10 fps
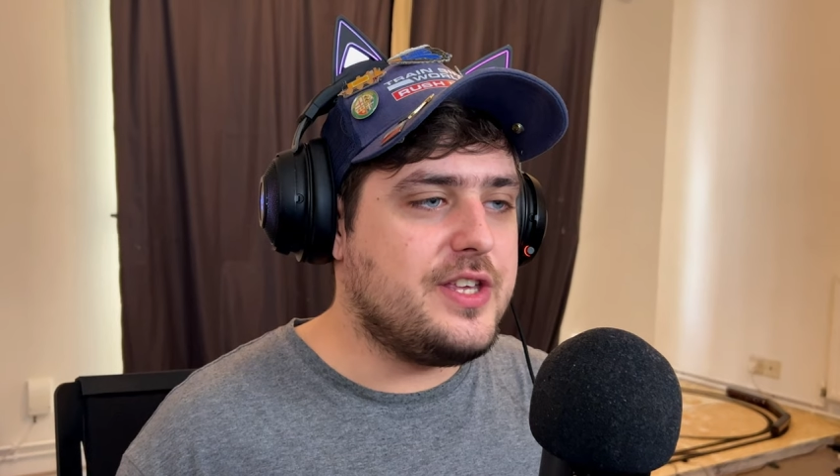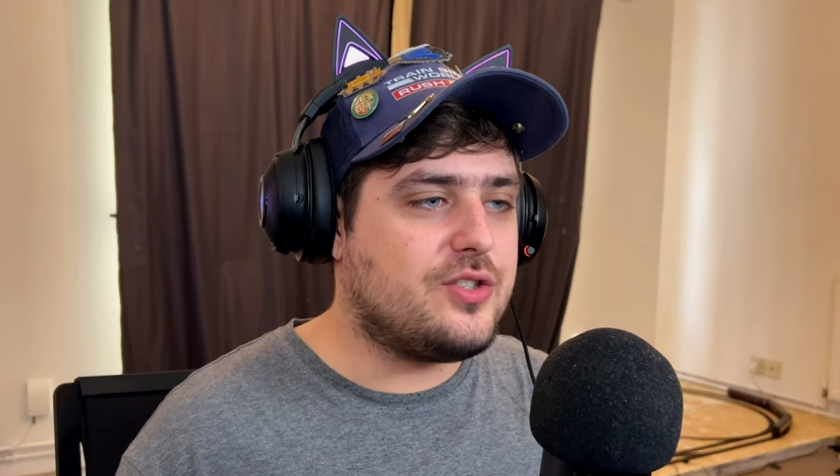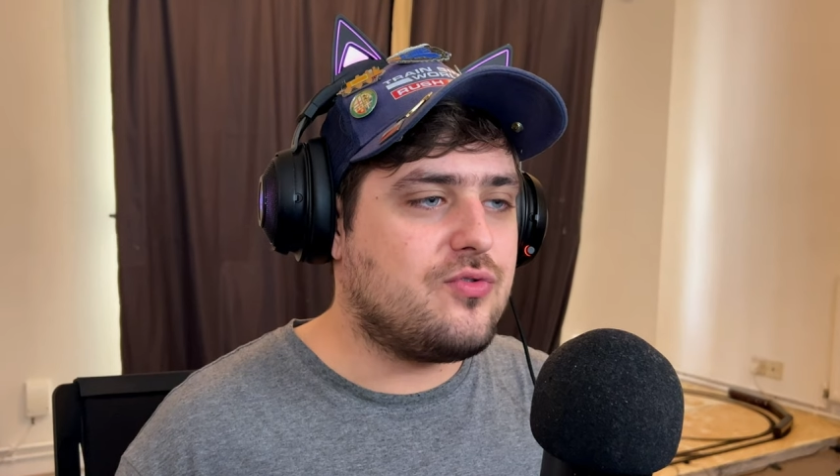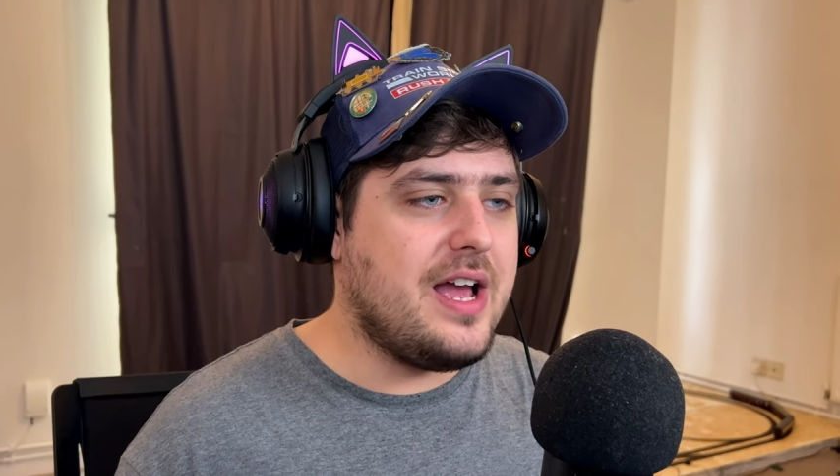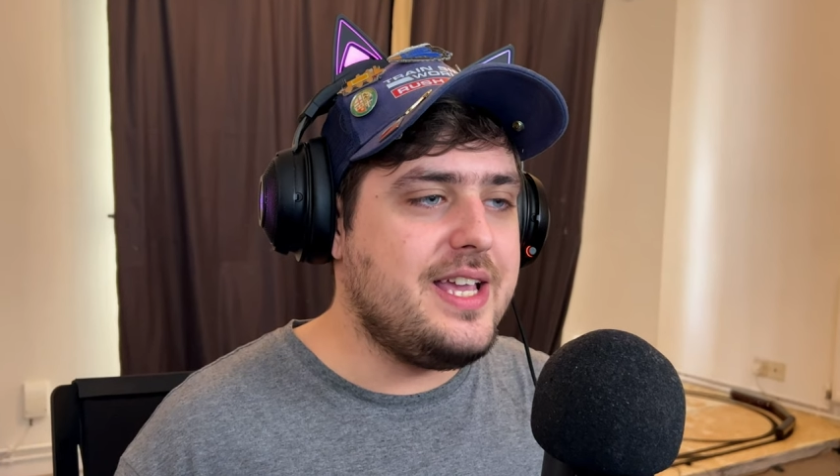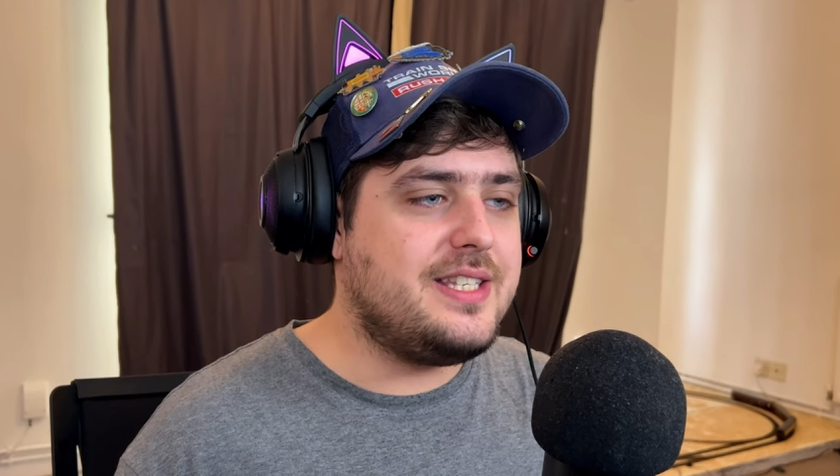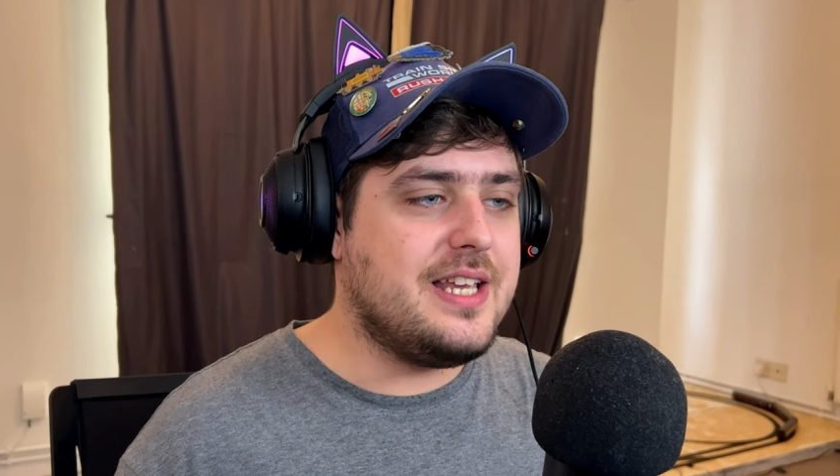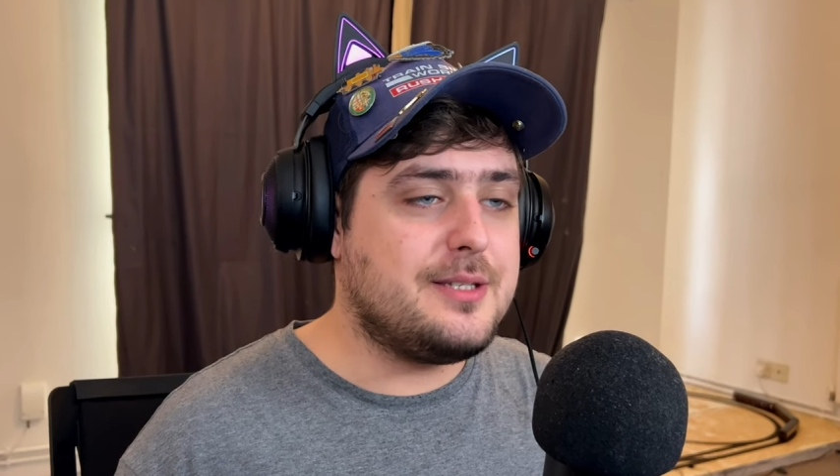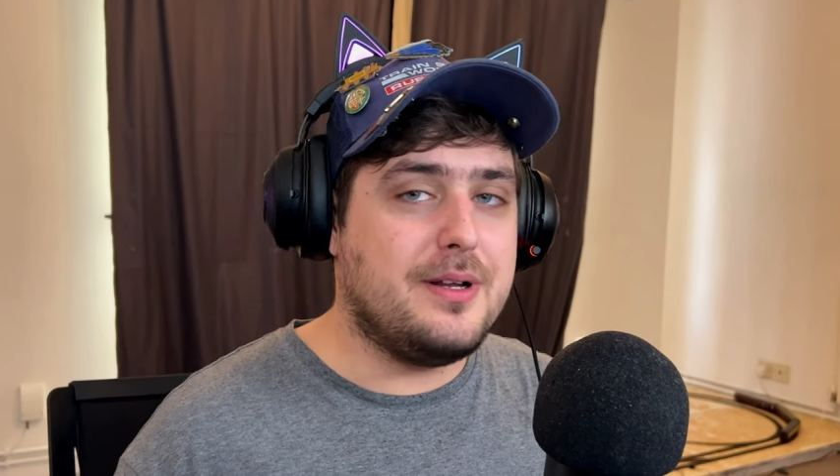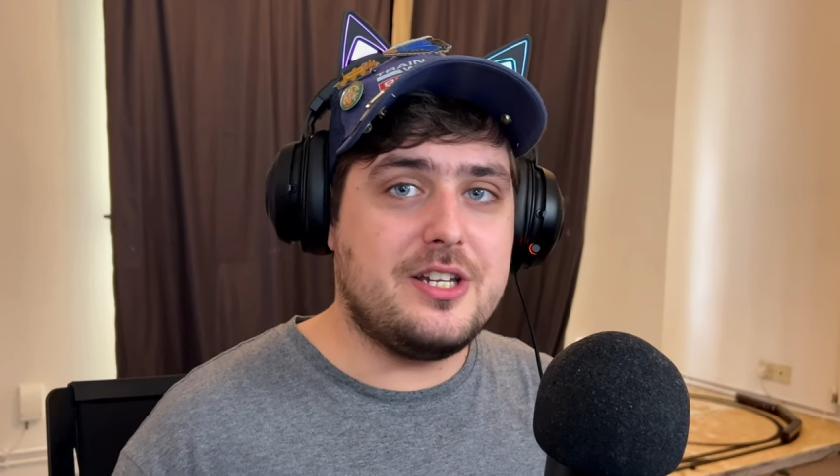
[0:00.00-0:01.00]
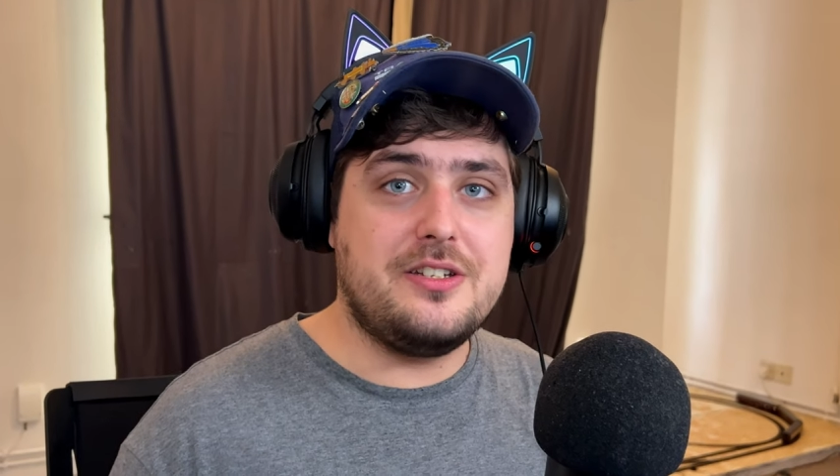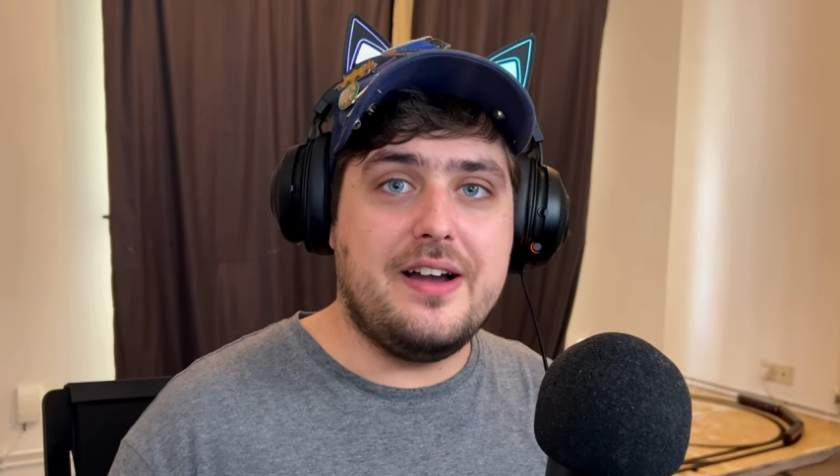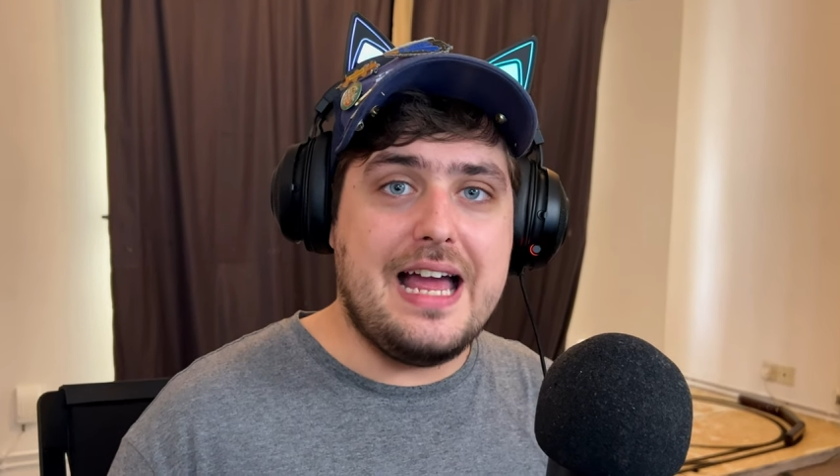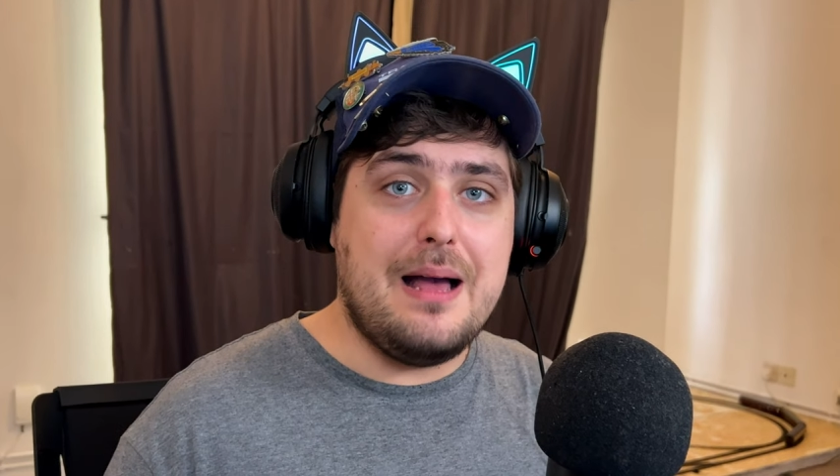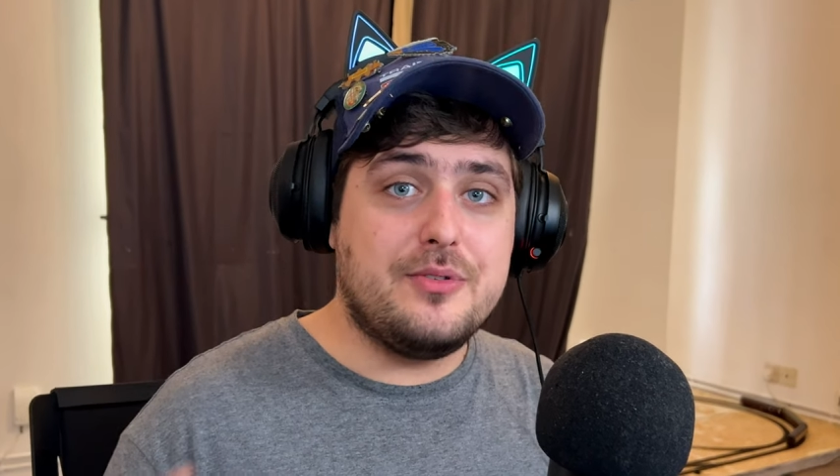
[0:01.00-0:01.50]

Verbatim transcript: this race as much as I am.